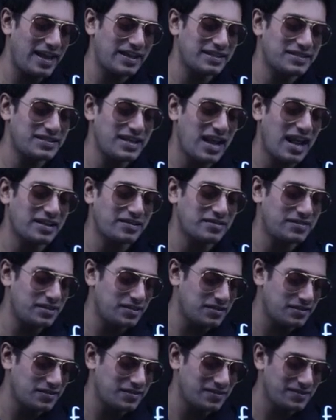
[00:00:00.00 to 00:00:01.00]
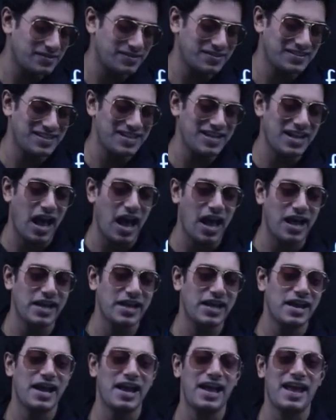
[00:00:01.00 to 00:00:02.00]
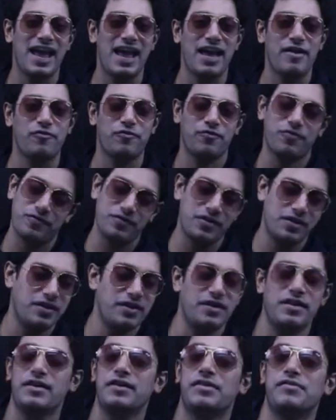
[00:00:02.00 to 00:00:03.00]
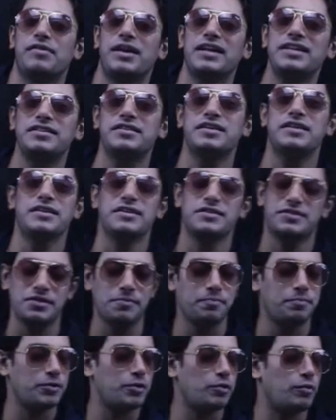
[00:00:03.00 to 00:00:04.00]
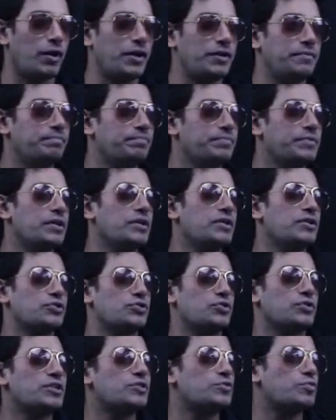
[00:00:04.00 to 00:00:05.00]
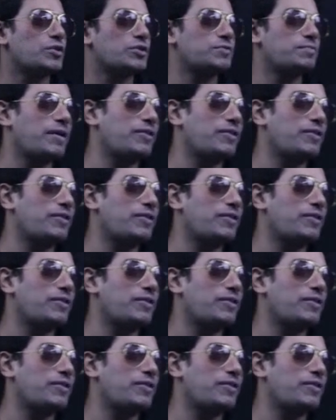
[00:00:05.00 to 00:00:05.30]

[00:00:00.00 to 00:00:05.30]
x-axis, CIF, right? Simple one. So this was